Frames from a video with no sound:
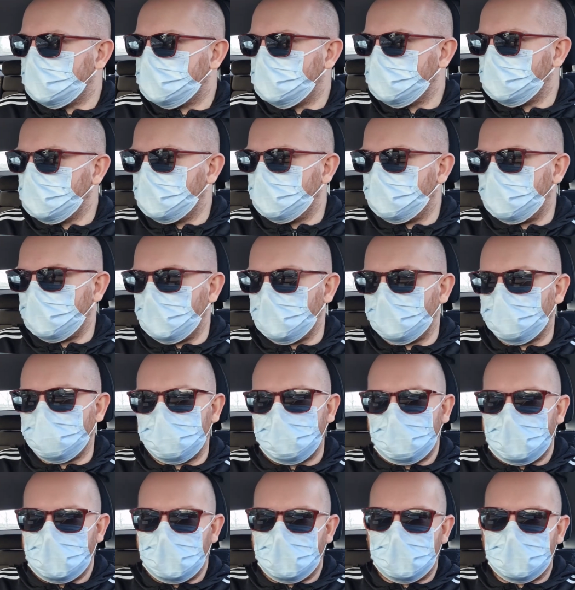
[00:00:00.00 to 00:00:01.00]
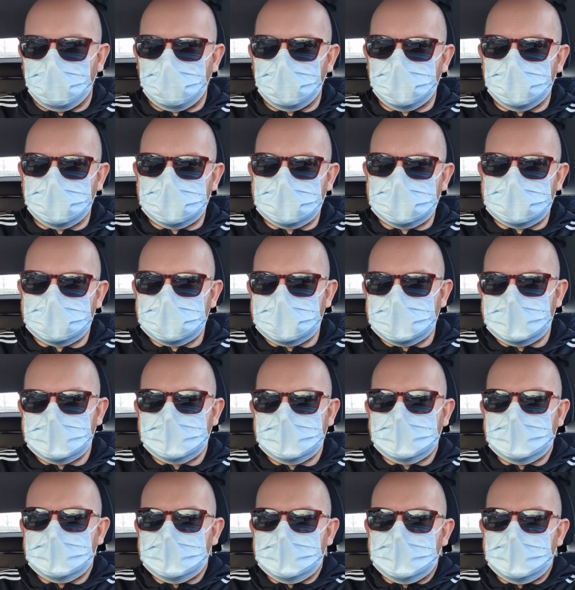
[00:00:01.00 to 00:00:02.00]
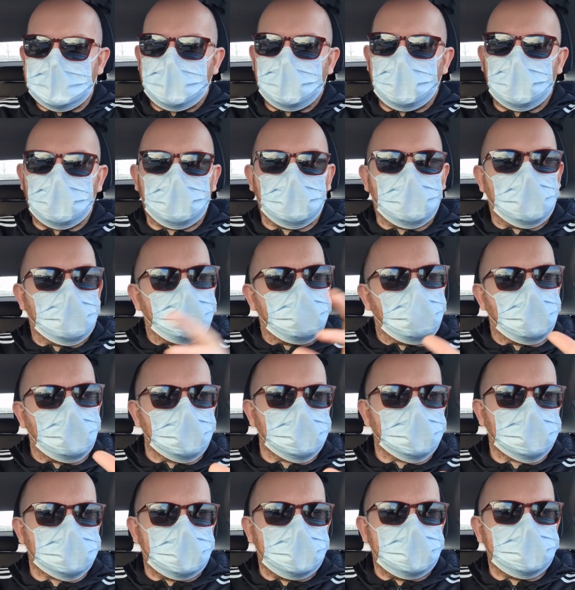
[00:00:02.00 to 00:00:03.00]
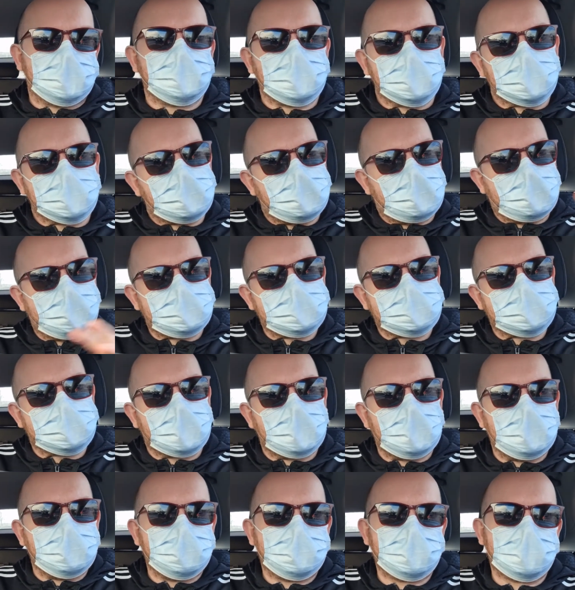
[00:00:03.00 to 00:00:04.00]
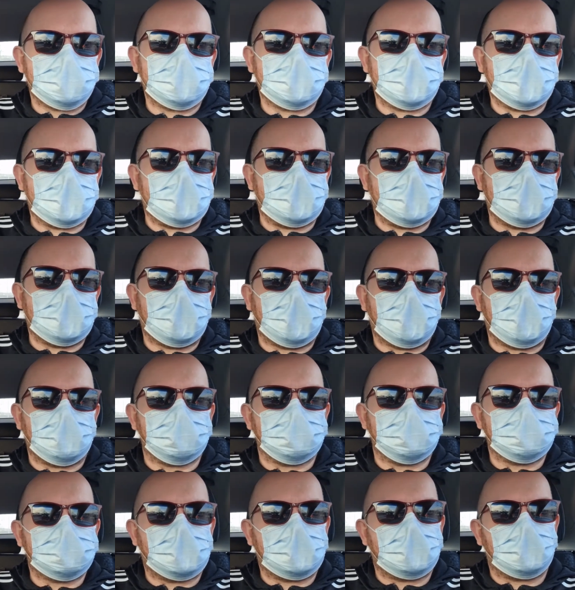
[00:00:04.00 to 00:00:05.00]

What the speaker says: doing the vlog from now onwards. No more portrait, just landscape. And